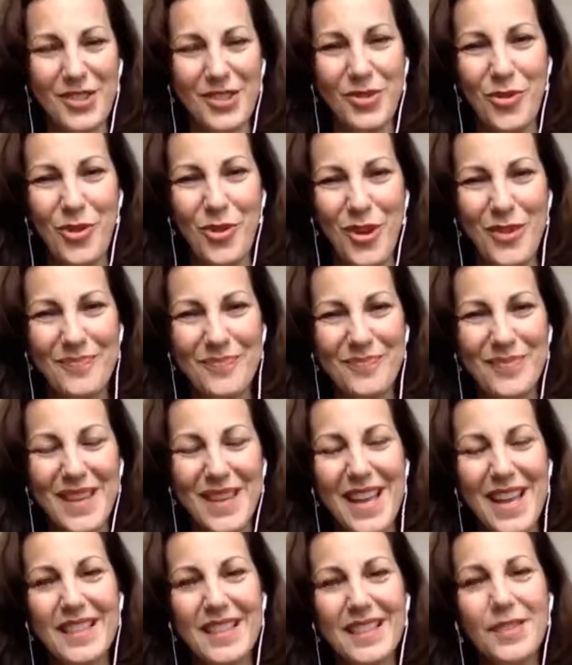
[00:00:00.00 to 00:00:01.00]
Sure.
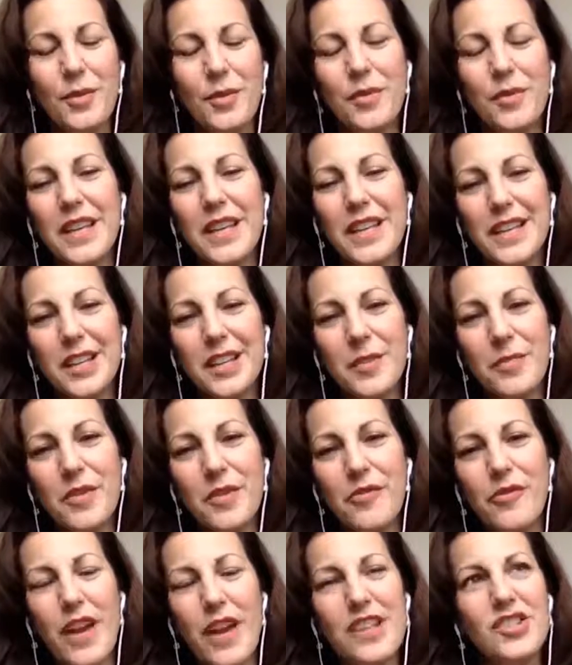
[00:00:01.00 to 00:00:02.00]
So think of the
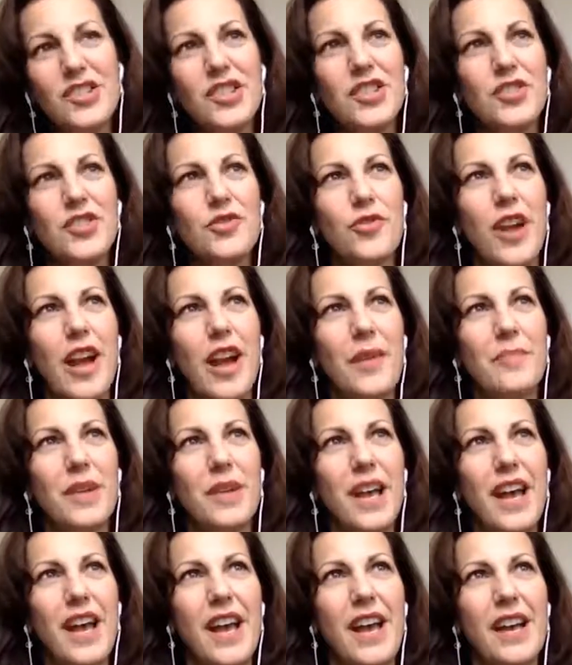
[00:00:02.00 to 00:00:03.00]
perfection
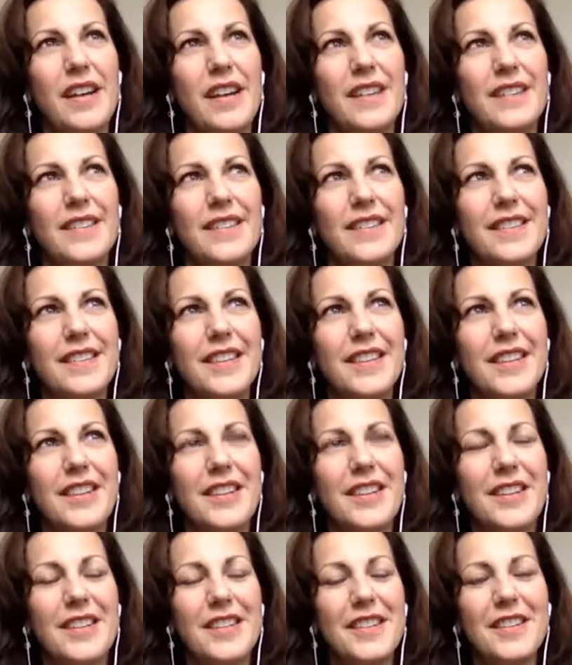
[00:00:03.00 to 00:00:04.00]
trap as
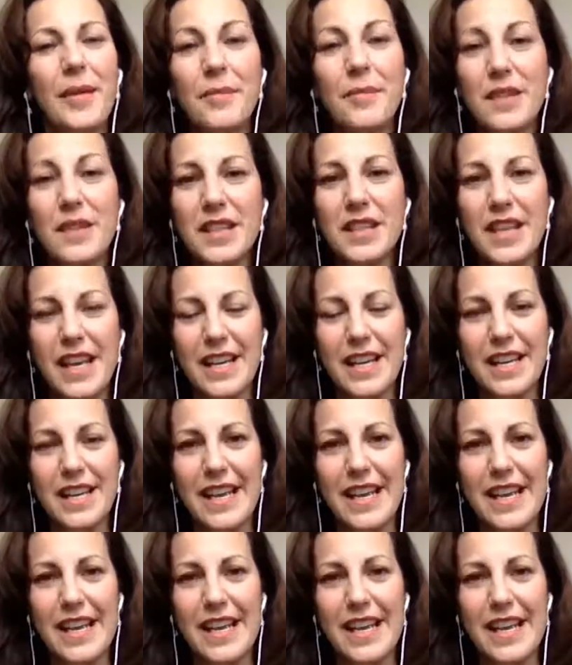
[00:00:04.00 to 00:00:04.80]
something that